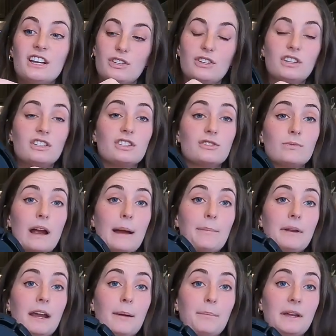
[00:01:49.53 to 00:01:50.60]
So you could just
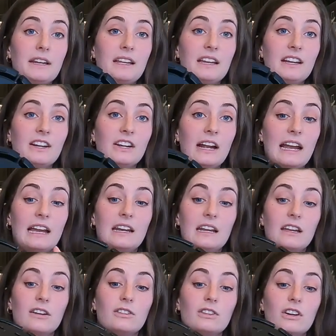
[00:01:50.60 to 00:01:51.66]
wrap it up in here and
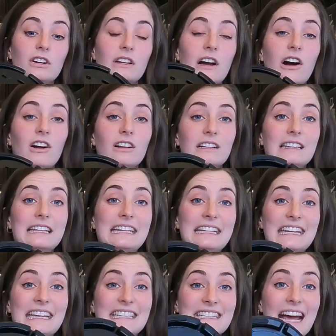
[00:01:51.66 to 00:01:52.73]
it'll look all
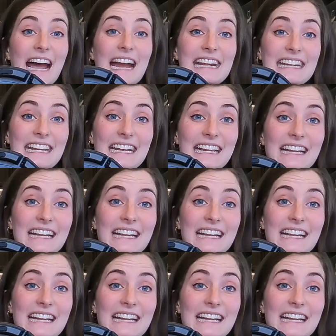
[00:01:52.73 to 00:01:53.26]
clean and tidy.